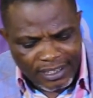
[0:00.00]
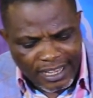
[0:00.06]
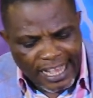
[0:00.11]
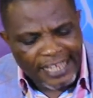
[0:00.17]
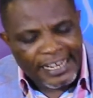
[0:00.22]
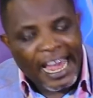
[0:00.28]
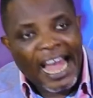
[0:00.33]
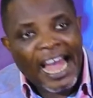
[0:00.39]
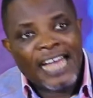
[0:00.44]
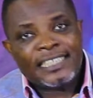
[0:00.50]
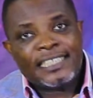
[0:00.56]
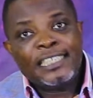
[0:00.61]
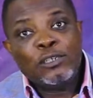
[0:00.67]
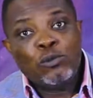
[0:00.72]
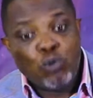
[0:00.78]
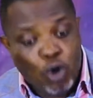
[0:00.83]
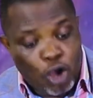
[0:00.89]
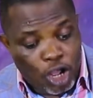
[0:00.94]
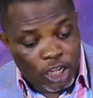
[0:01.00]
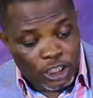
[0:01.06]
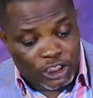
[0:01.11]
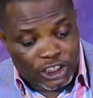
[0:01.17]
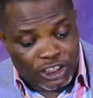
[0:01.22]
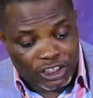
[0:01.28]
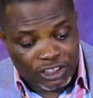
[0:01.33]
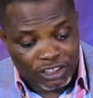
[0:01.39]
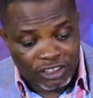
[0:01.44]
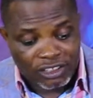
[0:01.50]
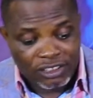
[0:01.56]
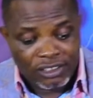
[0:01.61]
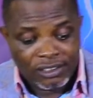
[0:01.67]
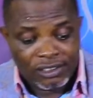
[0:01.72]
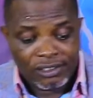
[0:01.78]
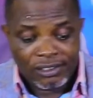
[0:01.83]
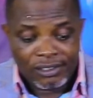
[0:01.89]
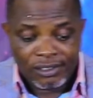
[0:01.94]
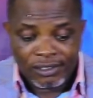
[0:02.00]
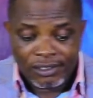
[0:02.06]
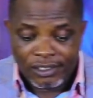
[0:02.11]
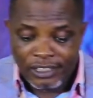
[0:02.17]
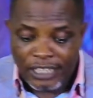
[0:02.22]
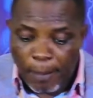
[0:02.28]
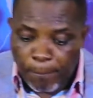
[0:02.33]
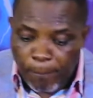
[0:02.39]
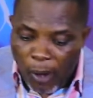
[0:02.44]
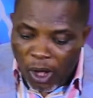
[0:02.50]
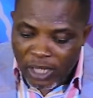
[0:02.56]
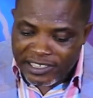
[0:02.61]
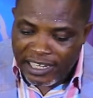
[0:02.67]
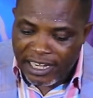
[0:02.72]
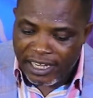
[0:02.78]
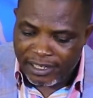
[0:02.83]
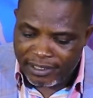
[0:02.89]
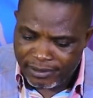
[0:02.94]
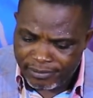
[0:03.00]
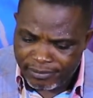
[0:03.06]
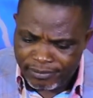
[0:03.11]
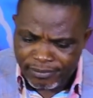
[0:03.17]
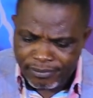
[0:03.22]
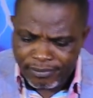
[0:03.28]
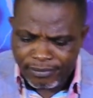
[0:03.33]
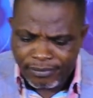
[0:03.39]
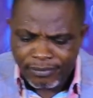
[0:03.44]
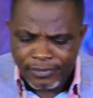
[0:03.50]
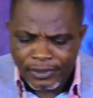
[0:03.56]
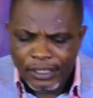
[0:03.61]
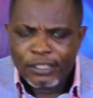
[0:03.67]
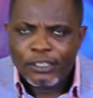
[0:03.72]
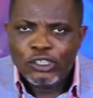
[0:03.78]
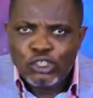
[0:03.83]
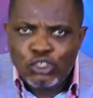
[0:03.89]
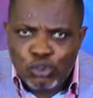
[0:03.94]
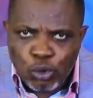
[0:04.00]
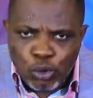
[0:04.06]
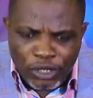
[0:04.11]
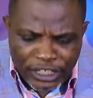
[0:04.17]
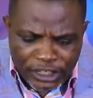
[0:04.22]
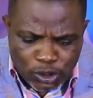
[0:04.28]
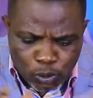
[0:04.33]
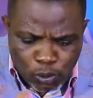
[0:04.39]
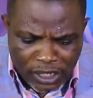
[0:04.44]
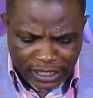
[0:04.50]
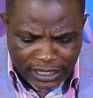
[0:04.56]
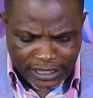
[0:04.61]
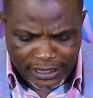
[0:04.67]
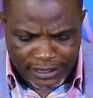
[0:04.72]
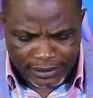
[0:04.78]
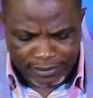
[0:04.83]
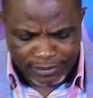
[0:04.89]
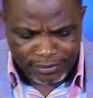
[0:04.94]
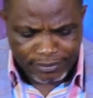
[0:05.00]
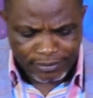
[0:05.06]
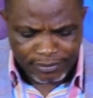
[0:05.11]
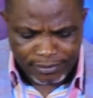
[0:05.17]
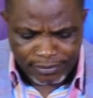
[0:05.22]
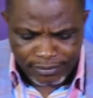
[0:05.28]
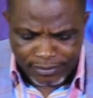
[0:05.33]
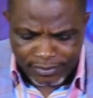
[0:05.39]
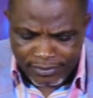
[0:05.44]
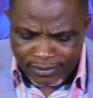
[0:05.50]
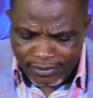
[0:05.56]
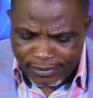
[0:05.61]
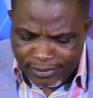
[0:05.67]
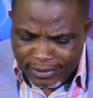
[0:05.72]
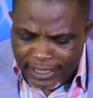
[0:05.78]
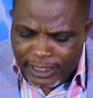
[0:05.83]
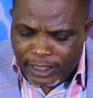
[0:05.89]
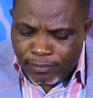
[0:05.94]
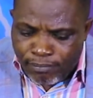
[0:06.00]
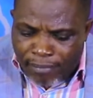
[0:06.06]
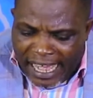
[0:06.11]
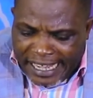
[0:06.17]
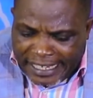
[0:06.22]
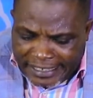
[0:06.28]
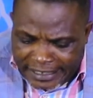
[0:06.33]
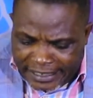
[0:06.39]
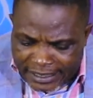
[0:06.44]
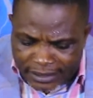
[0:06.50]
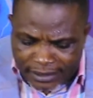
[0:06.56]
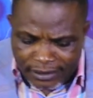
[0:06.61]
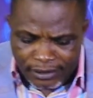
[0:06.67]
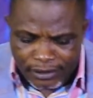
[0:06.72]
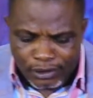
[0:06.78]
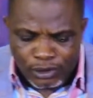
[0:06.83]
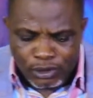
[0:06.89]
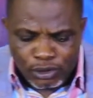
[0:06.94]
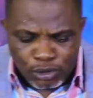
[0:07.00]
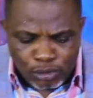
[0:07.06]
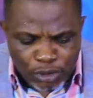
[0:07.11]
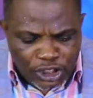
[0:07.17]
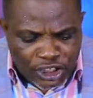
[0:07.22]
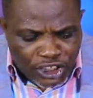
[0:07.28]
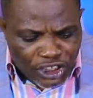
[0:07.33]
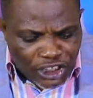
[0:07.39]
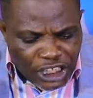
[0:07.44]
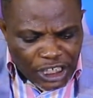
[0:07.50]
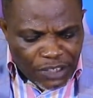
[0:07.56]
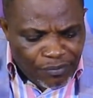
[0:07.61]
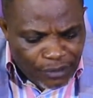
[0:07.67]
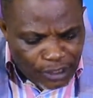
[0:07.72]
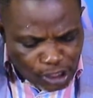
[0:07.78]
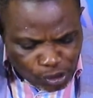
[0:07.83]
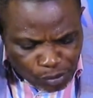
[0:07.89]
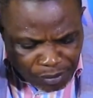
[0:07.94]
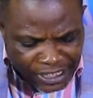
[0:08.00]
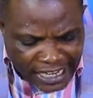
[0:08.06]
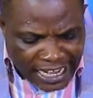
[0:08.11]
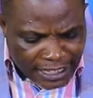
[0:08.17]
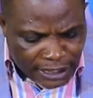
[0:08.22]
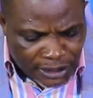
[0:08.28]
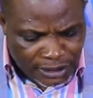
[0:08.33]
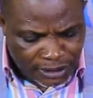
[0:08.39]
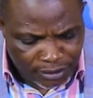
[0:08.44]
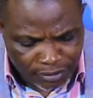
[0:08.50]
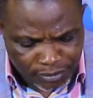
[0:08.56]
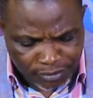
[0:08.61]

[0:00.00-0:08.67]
And as he watched the potter do his work, his mind received illumination.